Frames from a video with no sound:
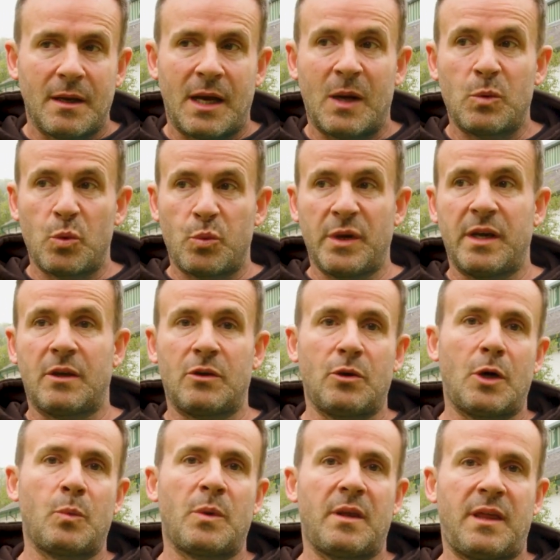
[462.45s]
I will wake
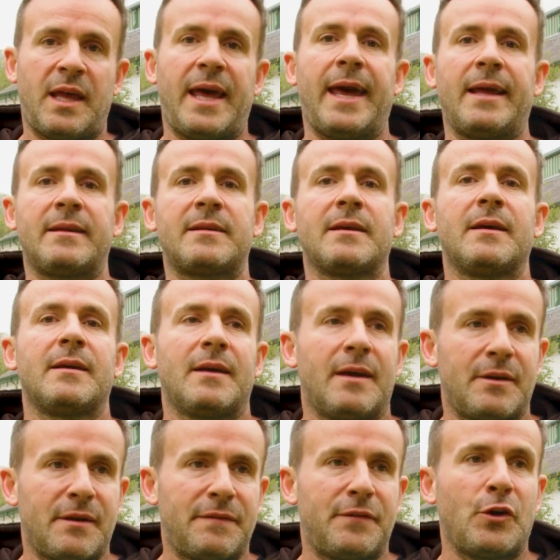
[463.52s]
you up with head
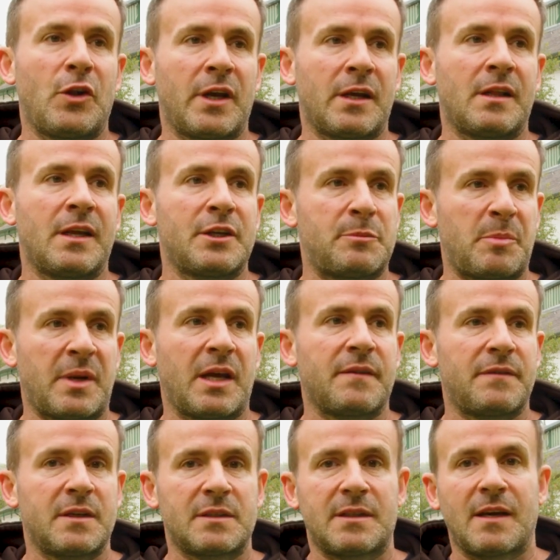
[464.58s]
and a full English
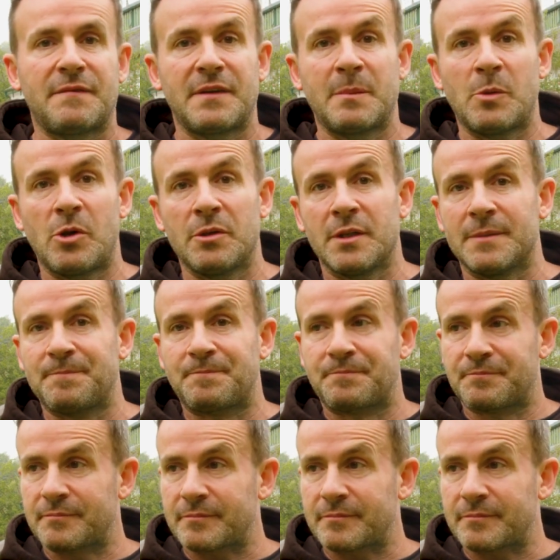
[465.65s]
breakfast every morning.